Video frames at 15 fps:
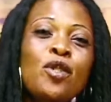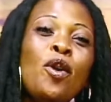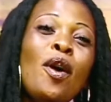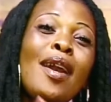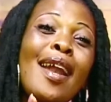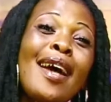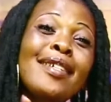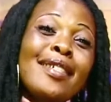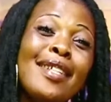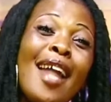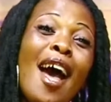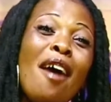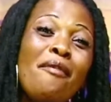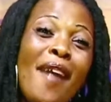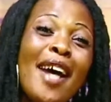let's
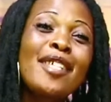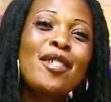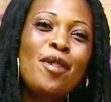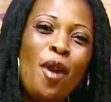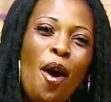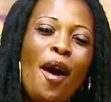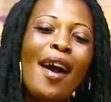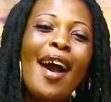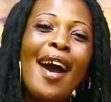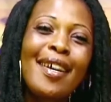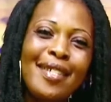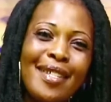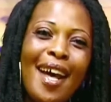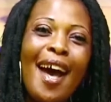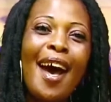love as long as
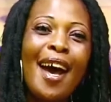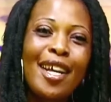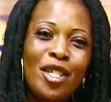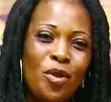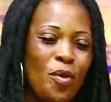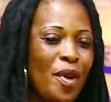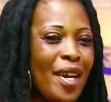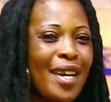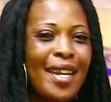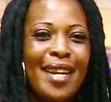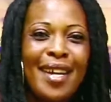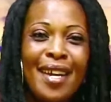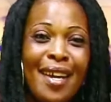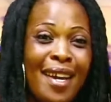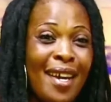that
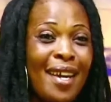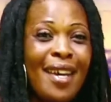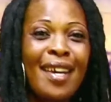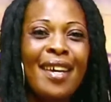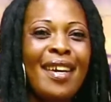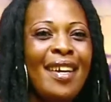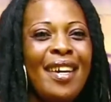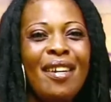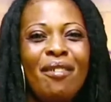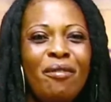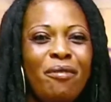we